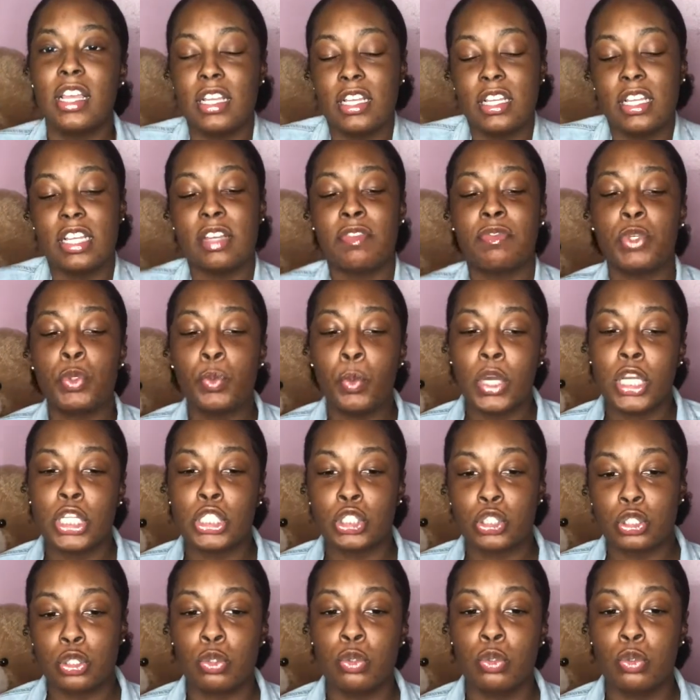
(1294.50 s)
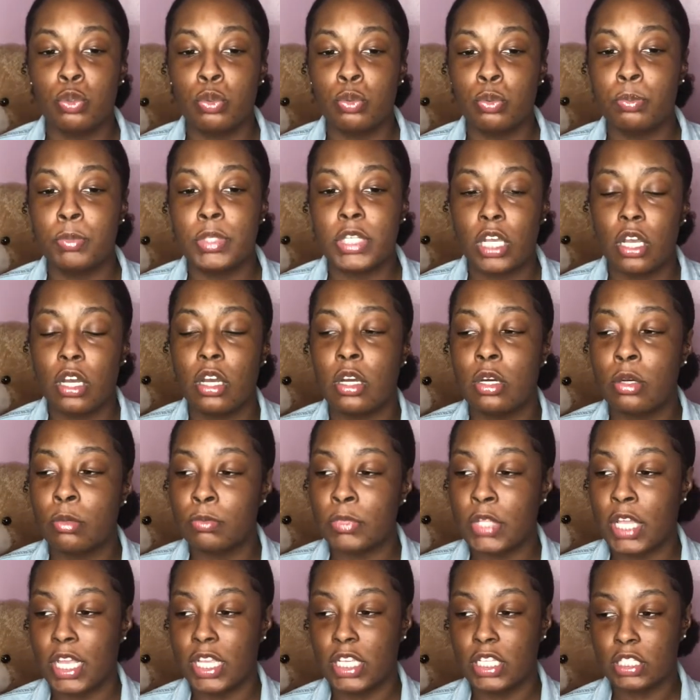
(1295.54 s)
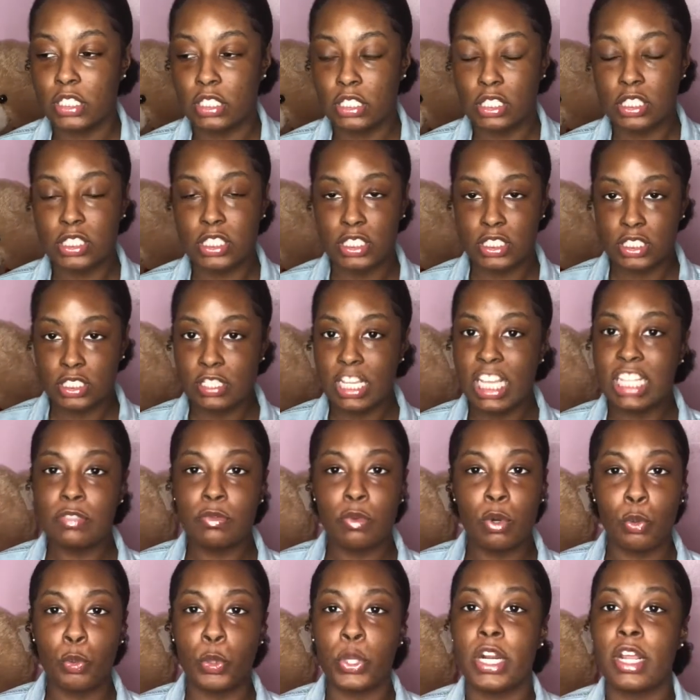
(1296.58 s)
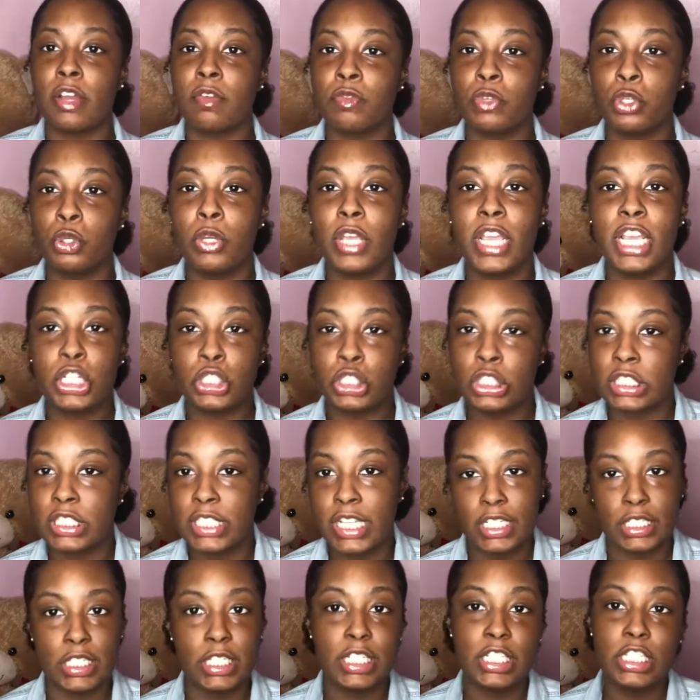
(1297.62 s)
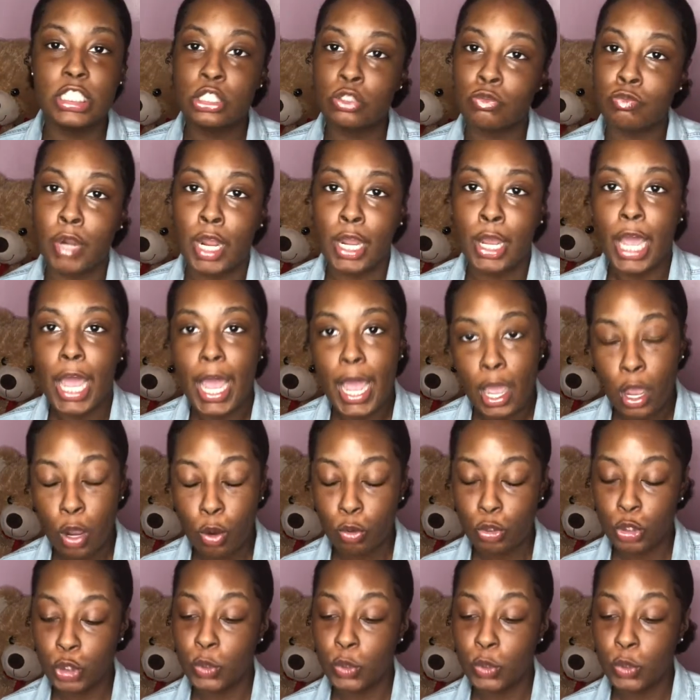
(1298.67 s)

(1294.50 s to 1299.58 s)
if you want to become like successful or whatever, you can't just take the easy route out.